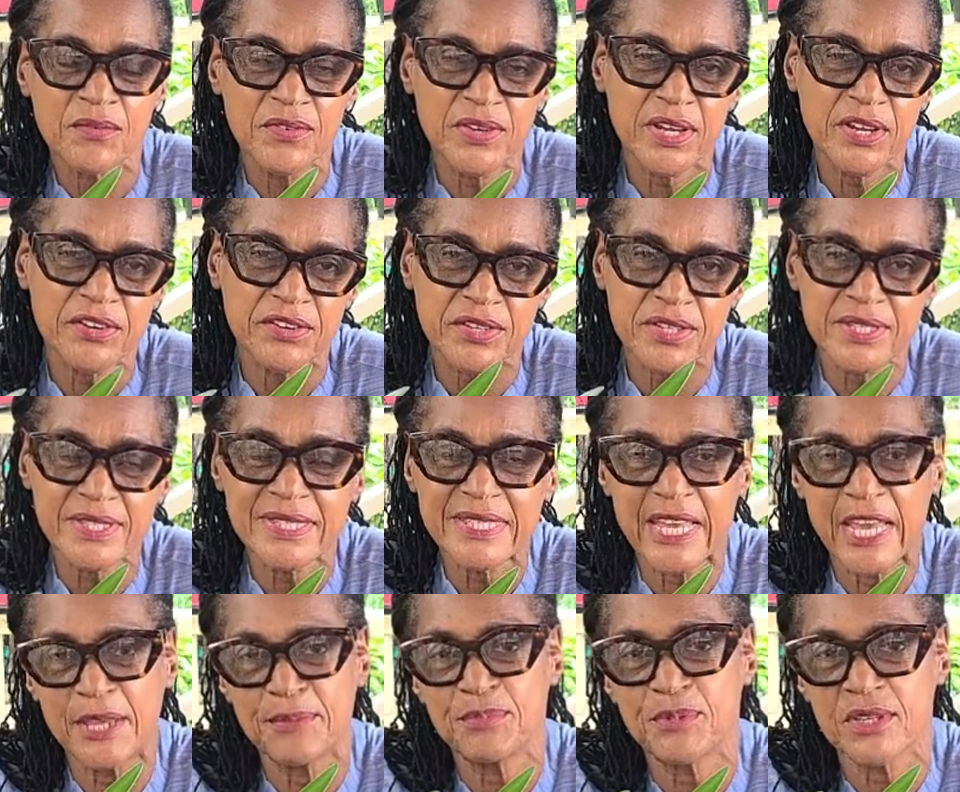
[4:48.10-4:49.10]
various
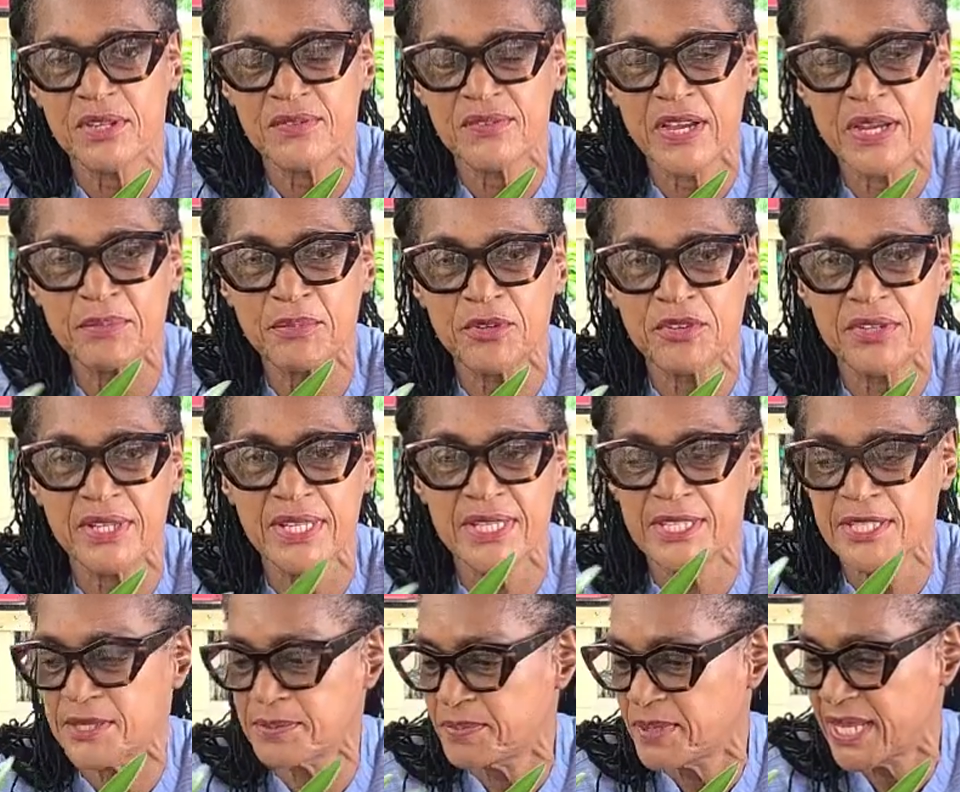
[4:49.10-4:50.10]
types of
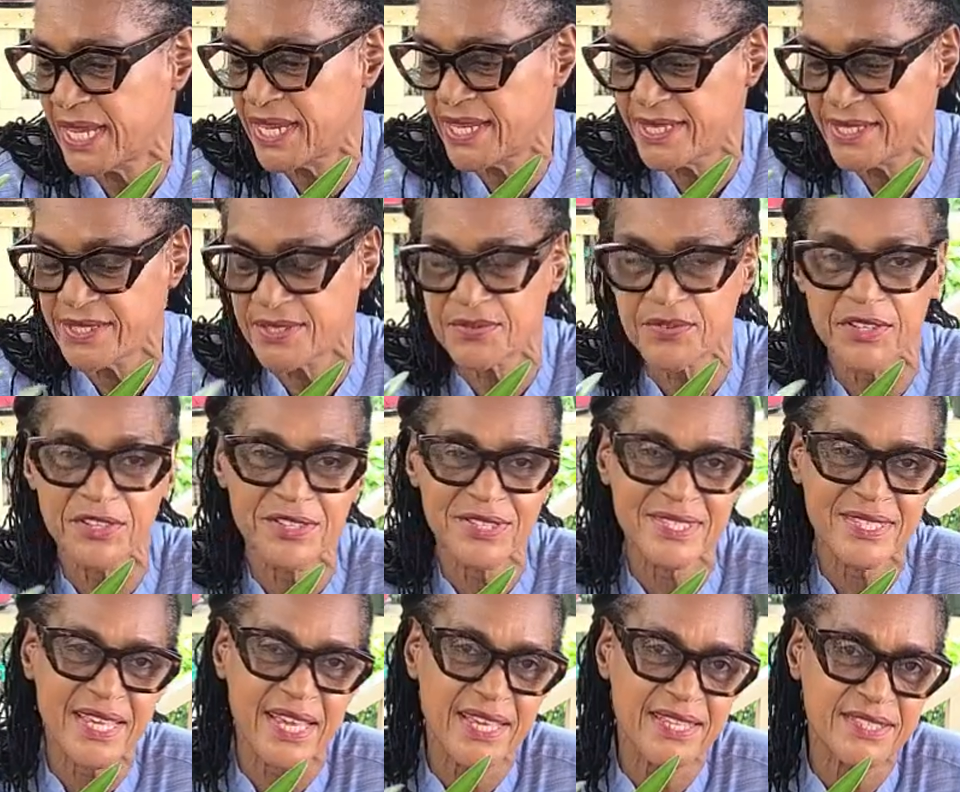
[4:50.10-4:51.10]
Amaryllis plants, various
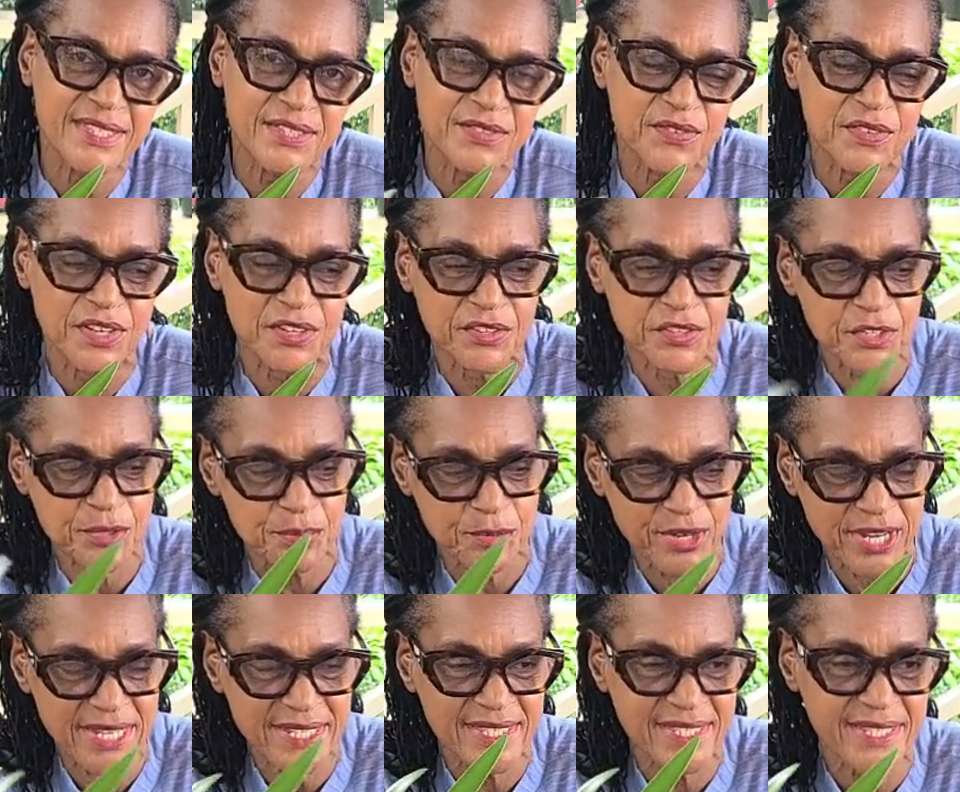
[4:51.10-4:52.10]
sizes, various
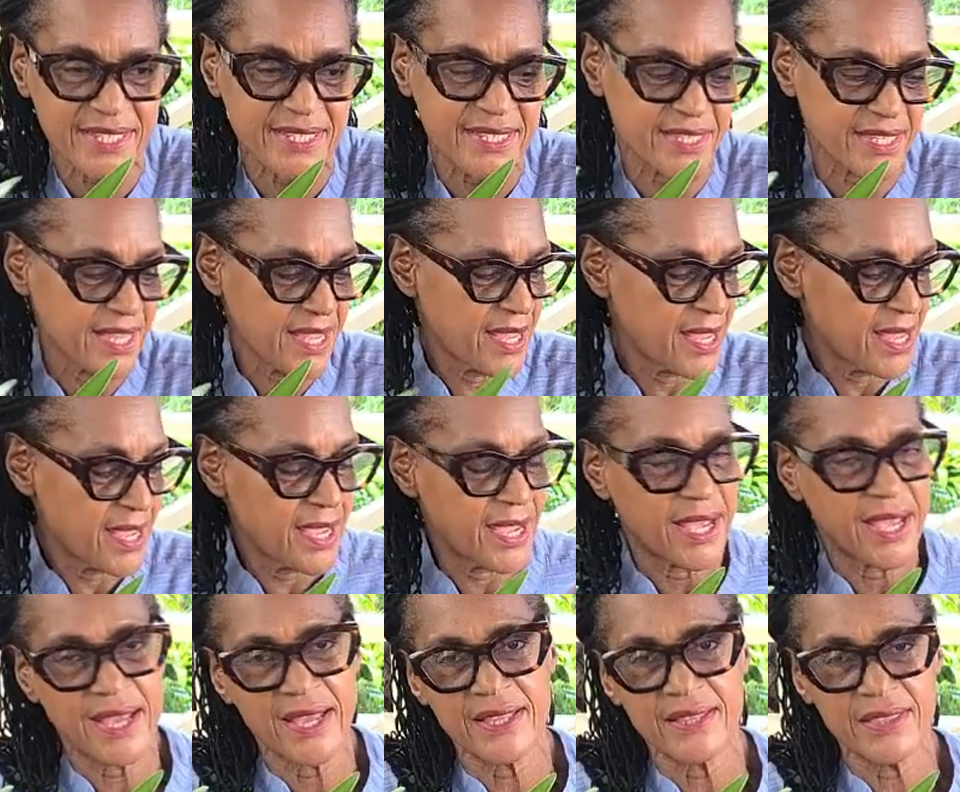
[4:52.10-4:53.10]
prices,
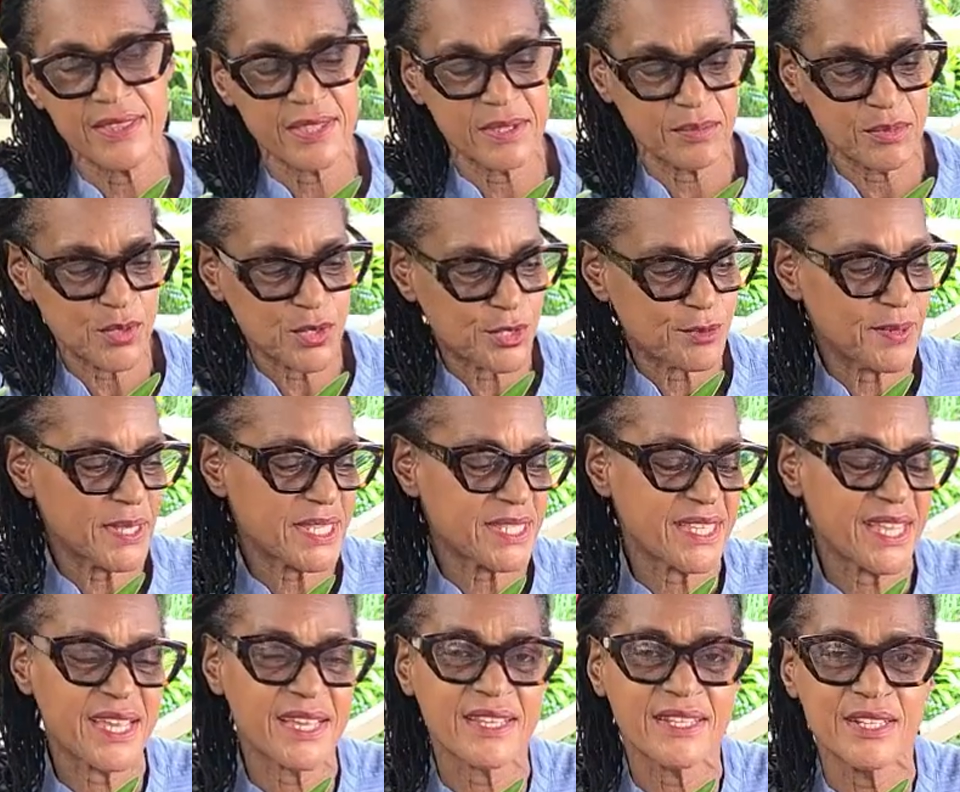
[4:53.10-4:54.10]
and the most
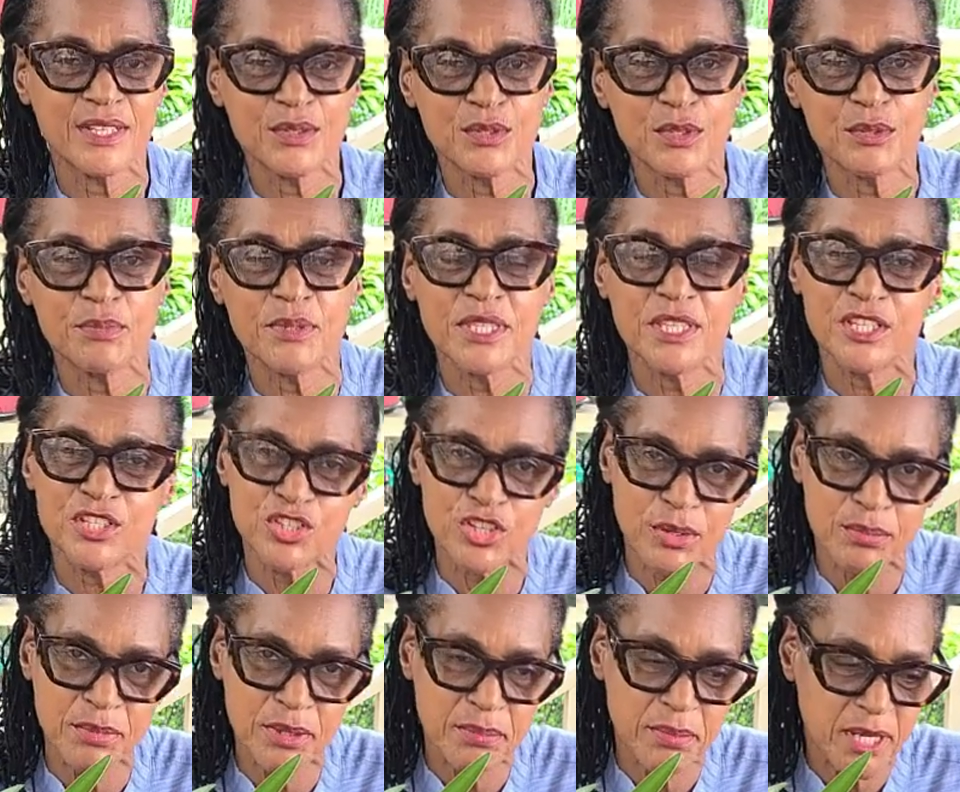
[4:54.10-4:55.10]
spectacular would be the
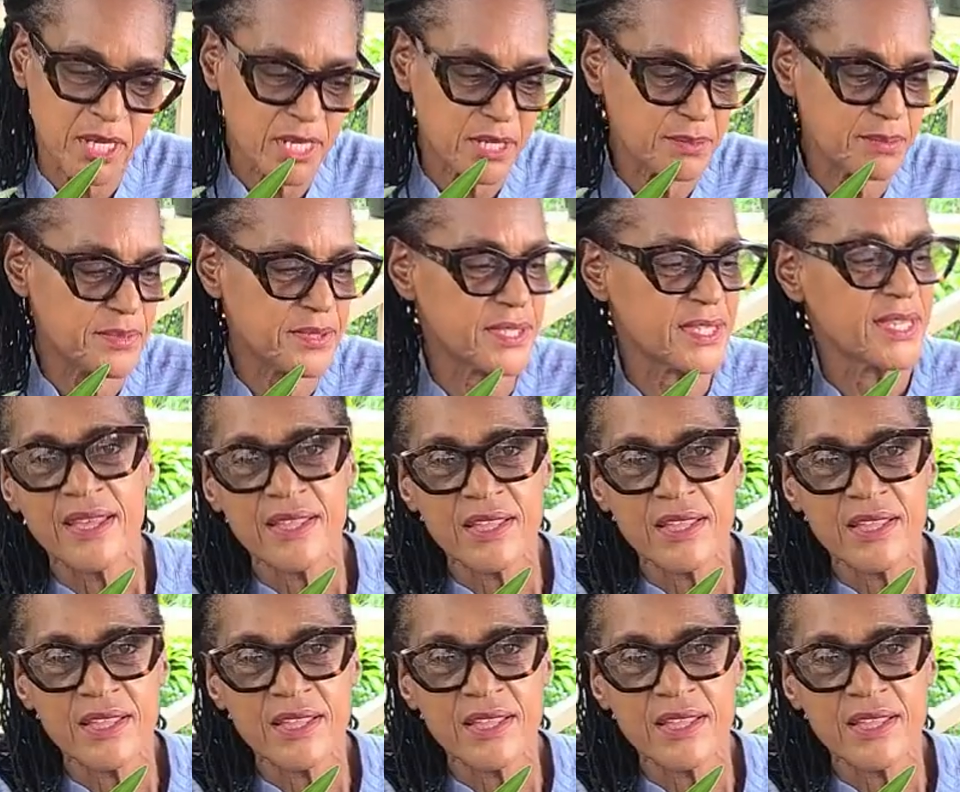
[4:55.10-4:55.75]
jumbo bulbs.